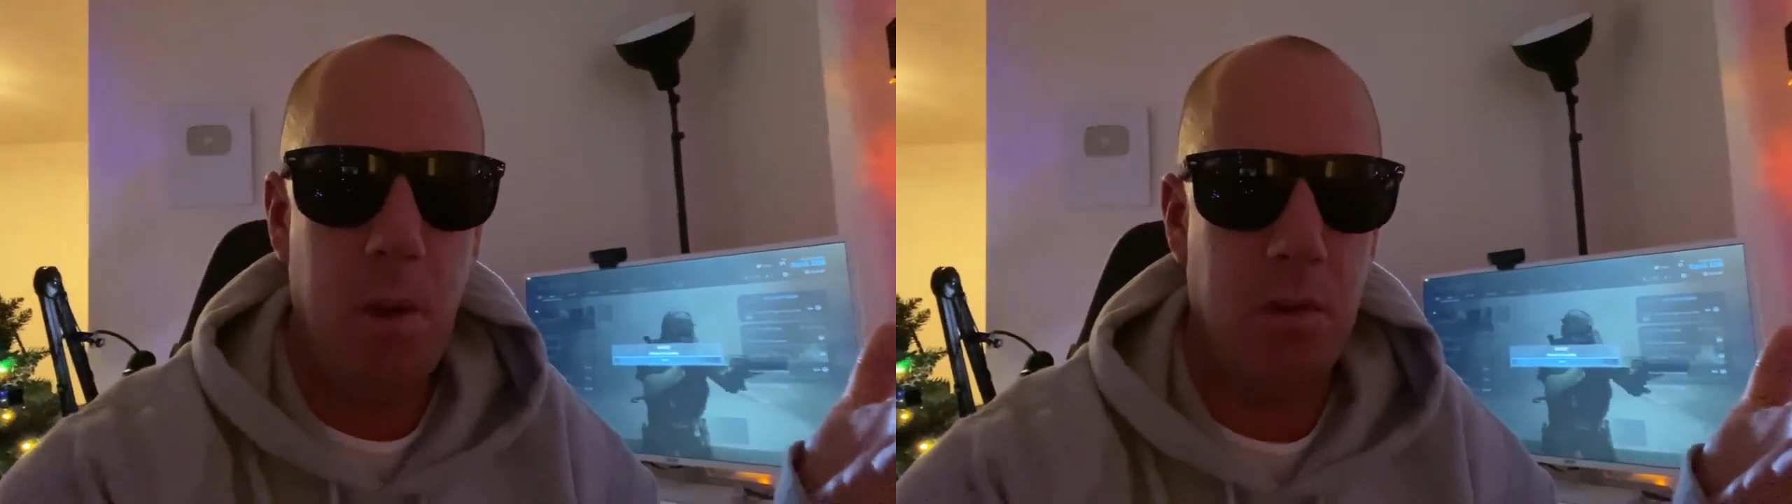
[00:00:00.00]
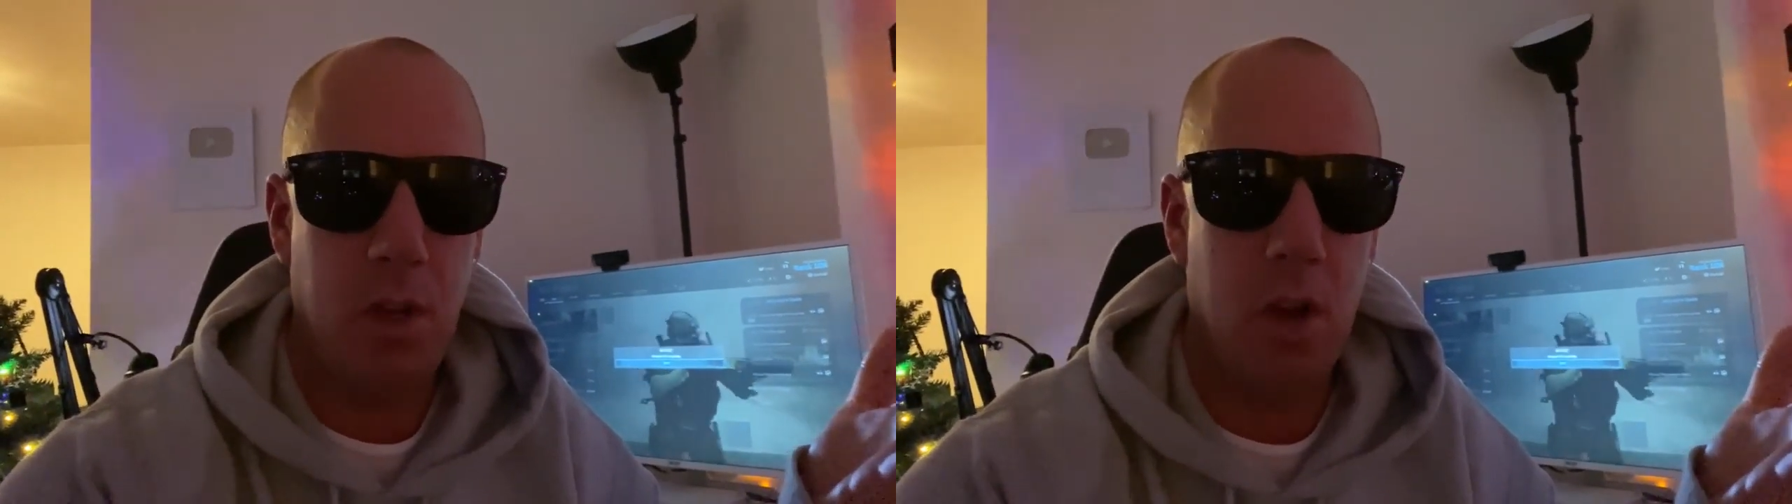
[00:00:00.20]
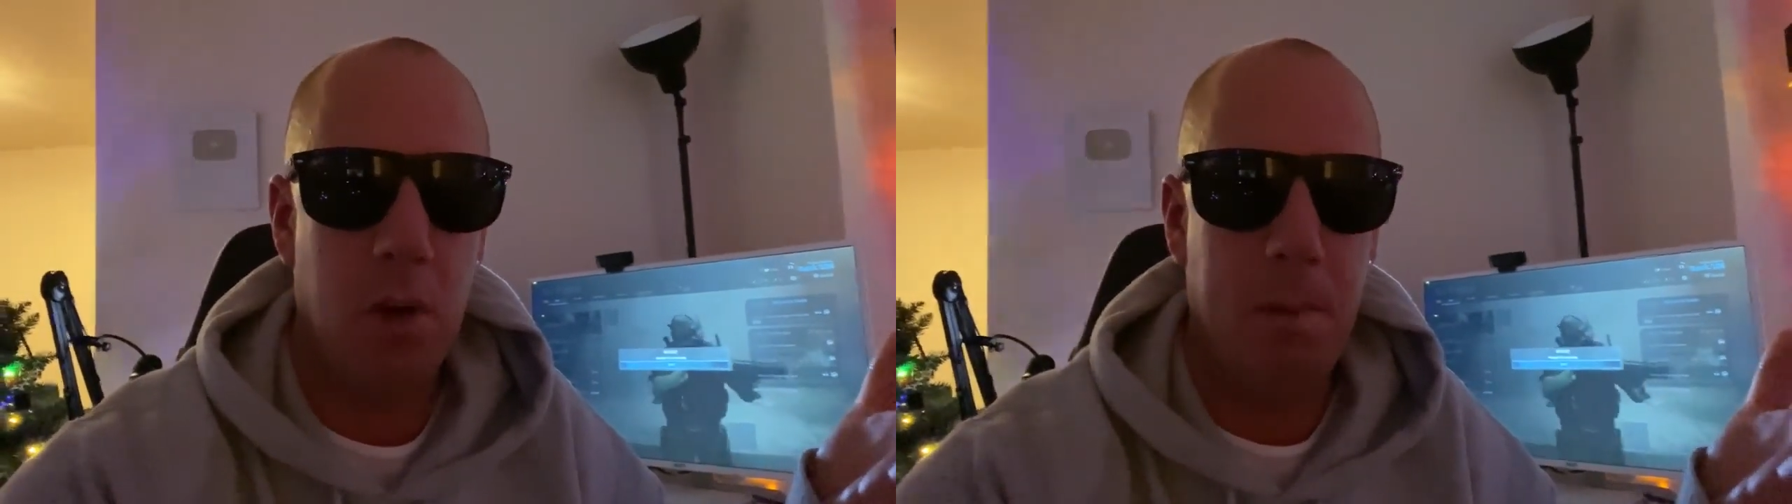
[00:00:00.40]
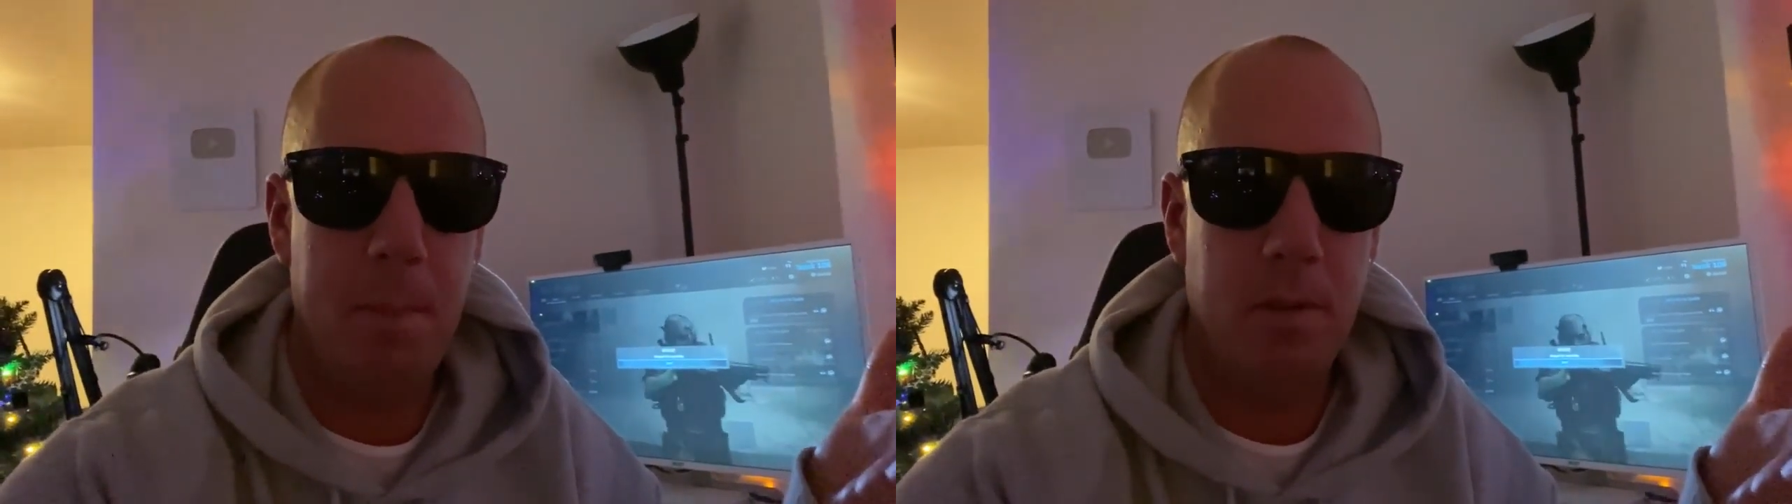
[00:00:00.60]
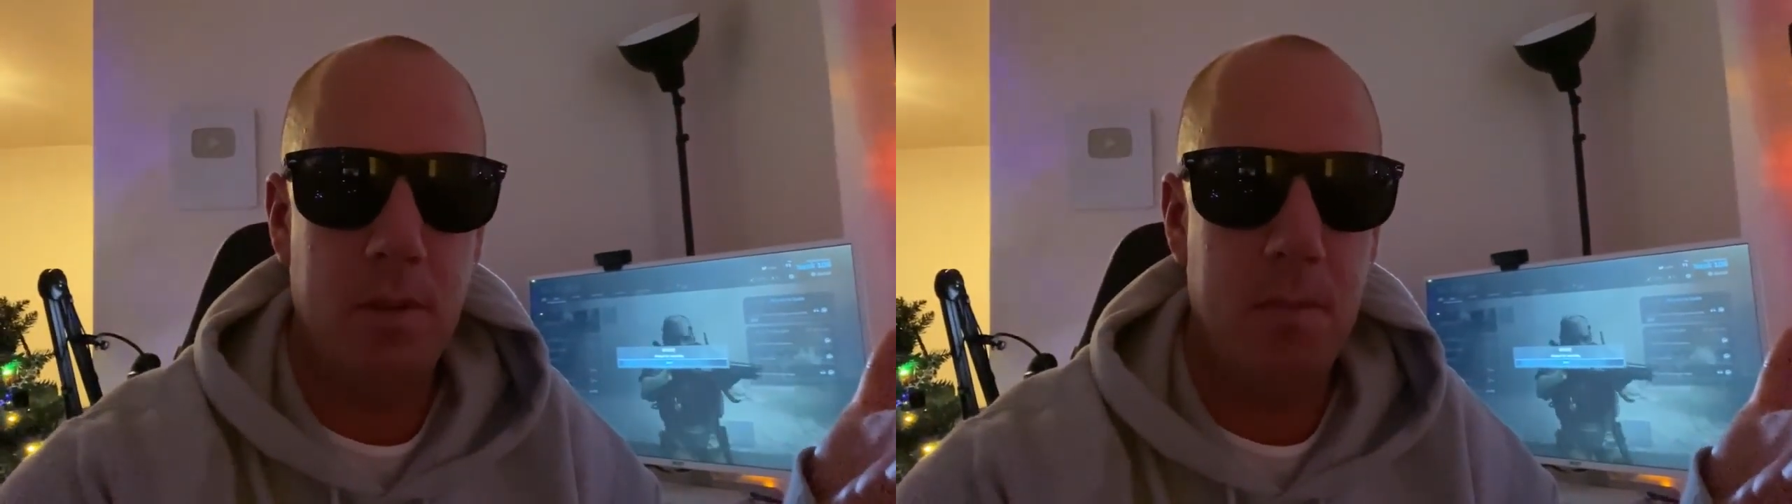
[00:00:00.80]
with younger
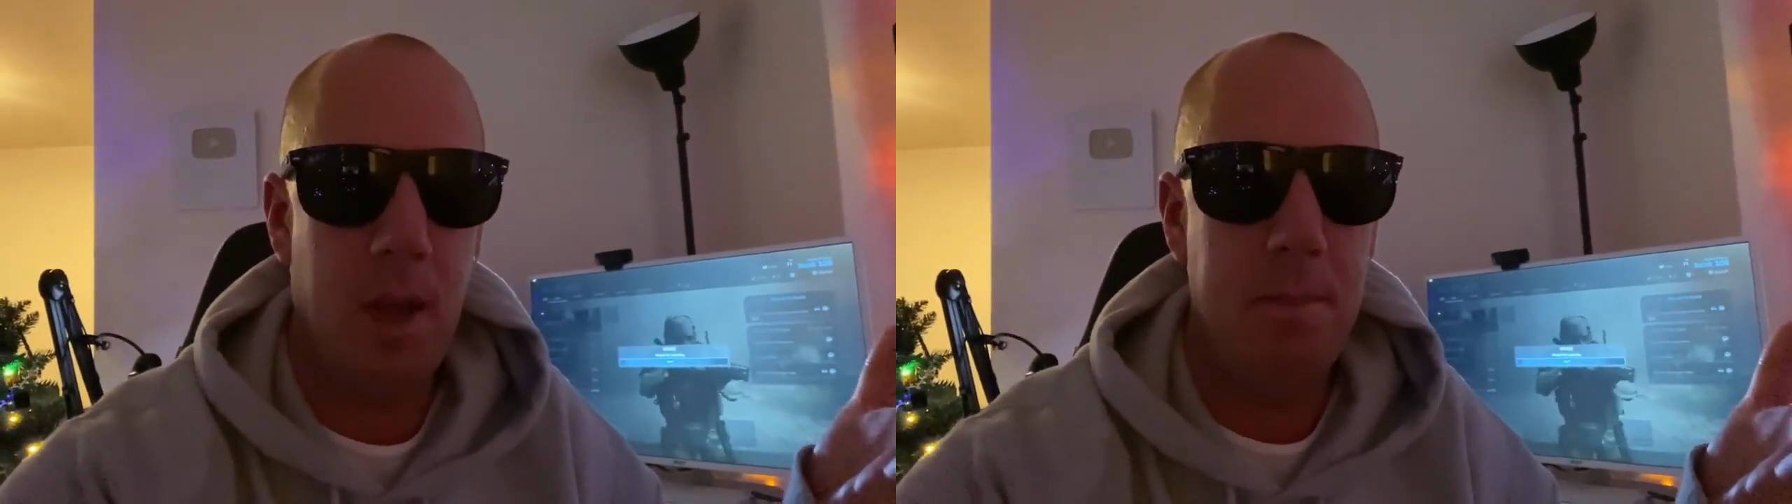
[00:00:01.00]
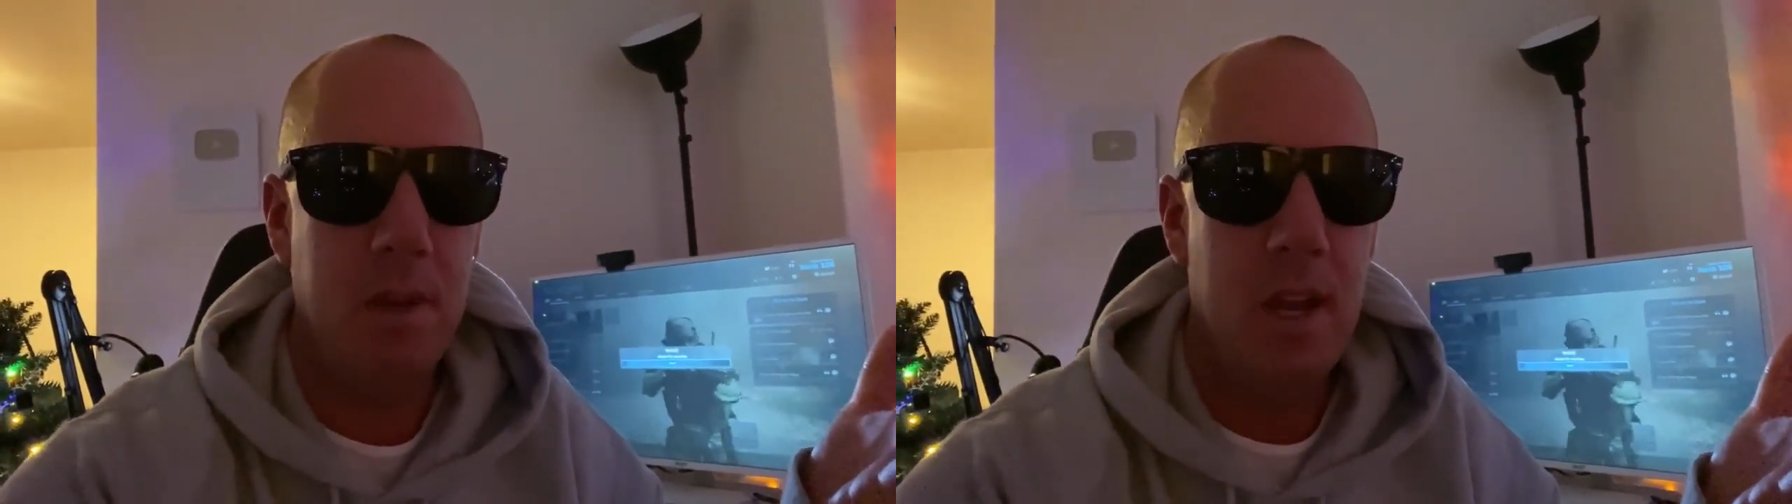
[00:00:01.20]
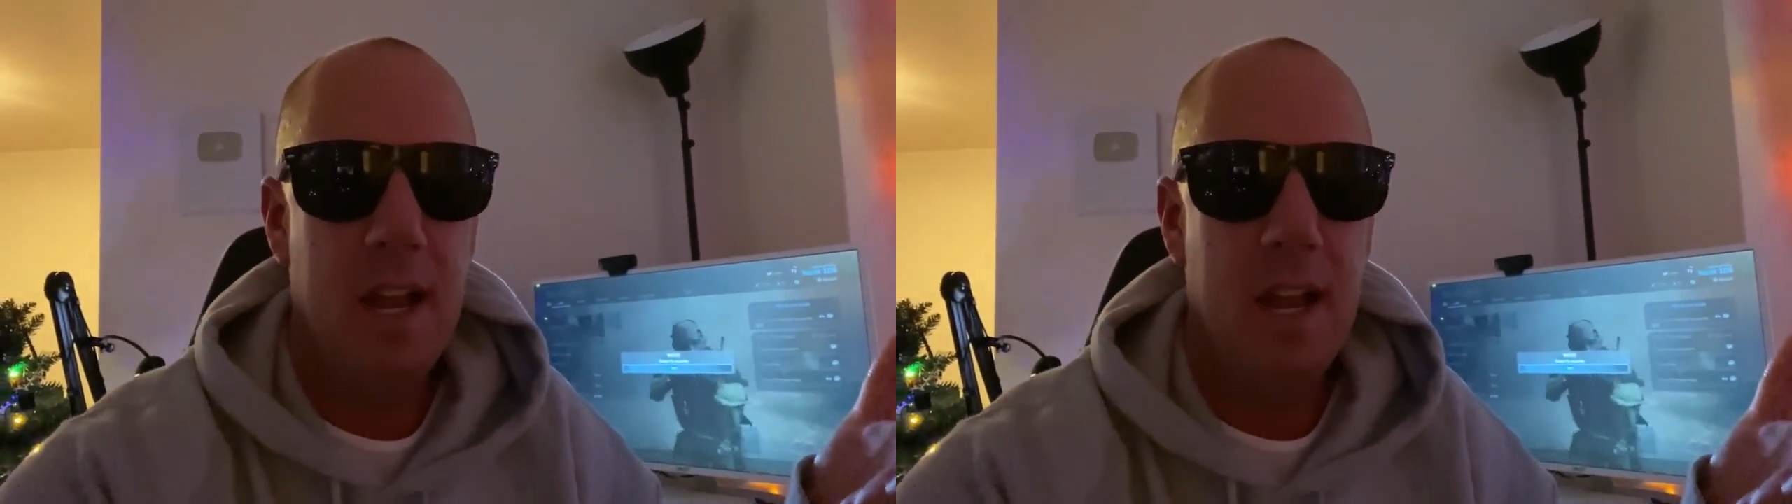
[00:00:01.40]
people sometimes?